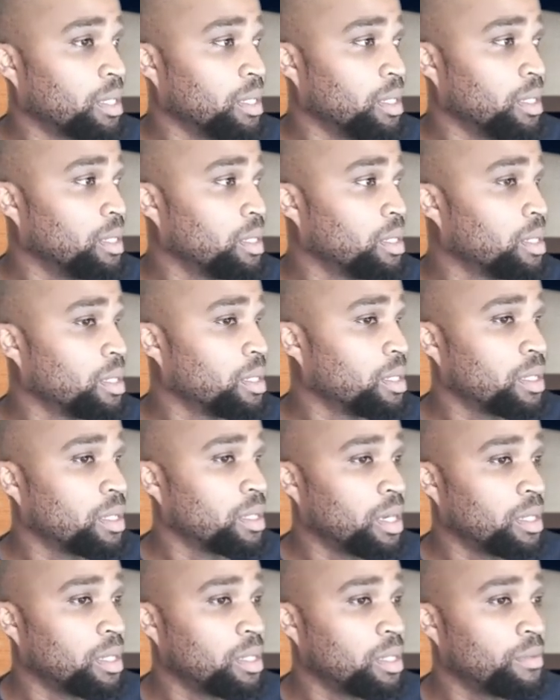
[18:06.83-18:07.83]
link.
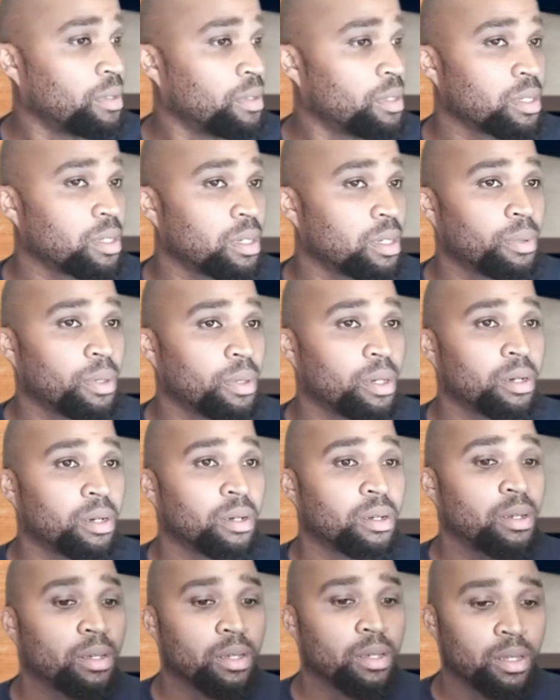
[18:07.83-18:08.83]
I'll leave this up here.